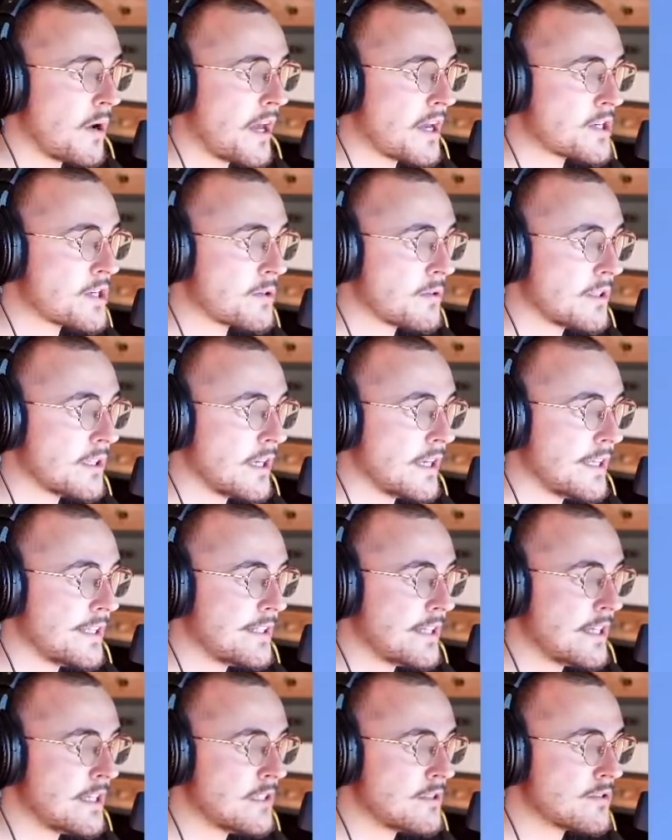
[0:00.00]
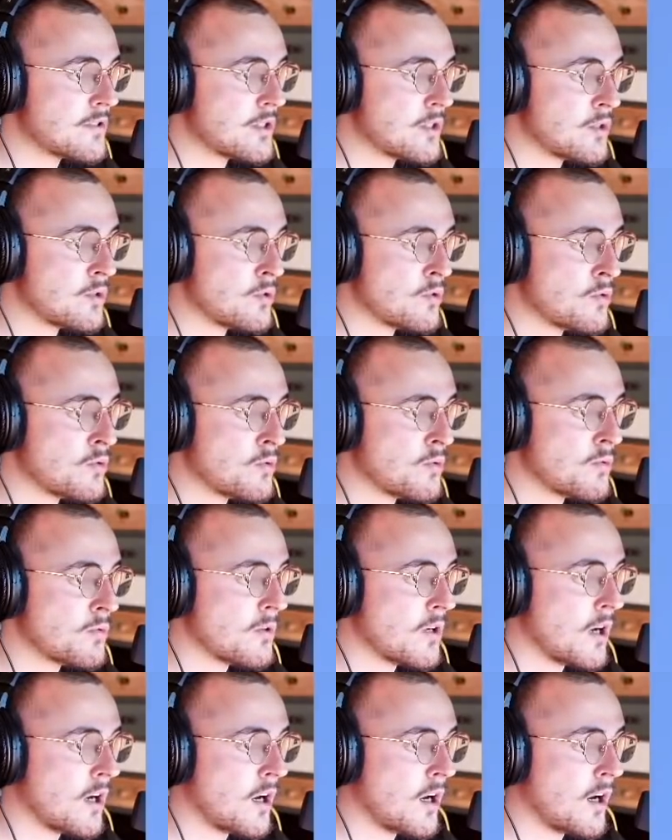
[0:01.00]
I actually need to
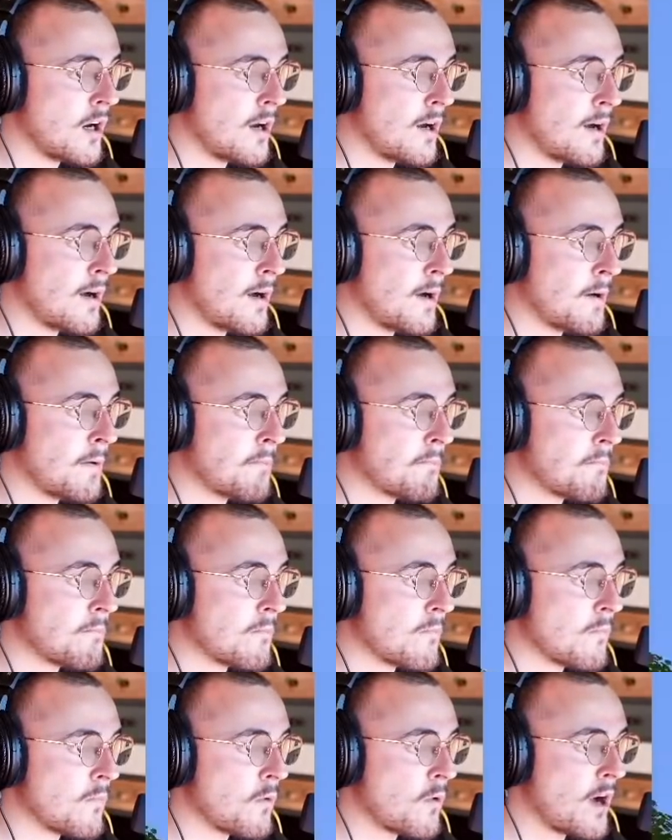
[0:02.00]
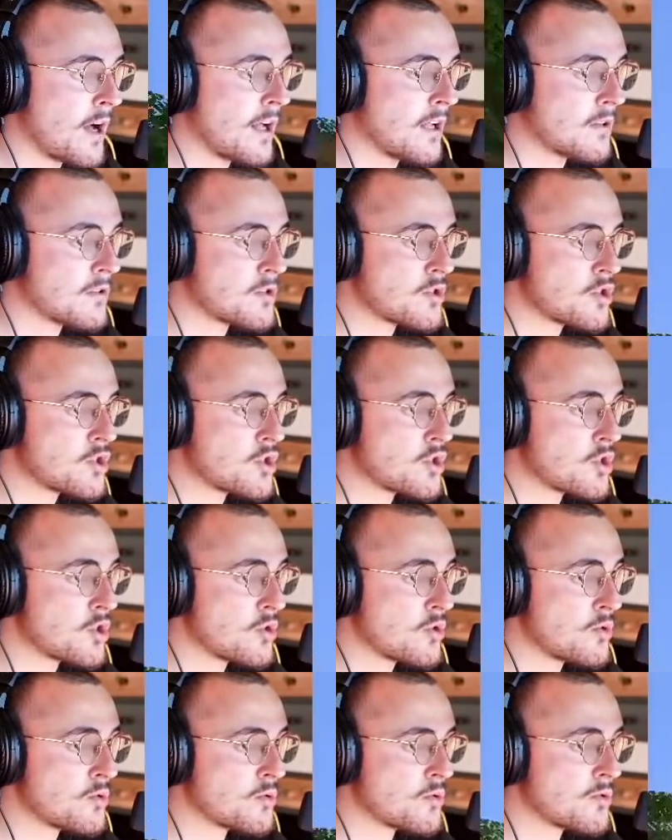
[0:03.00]
well,
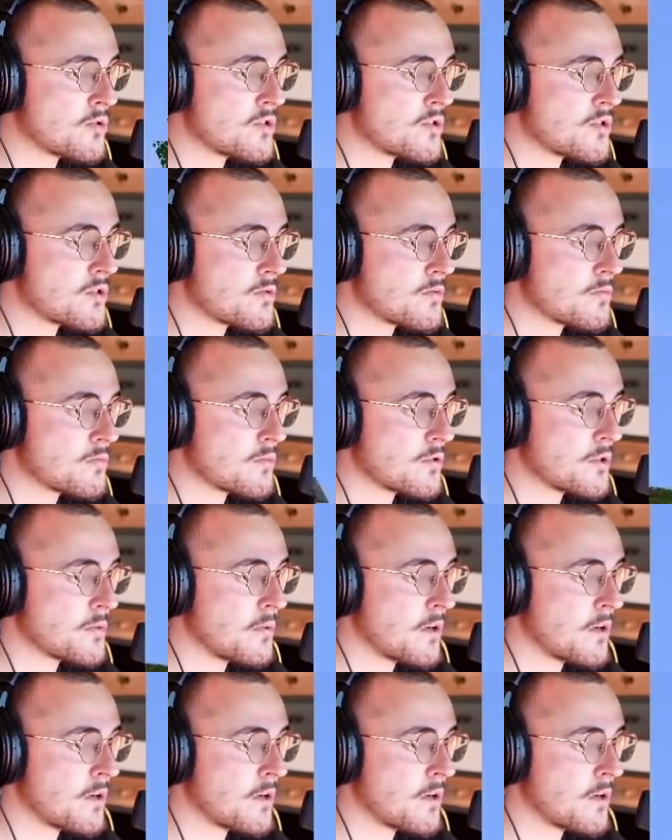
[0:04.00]
choose pretty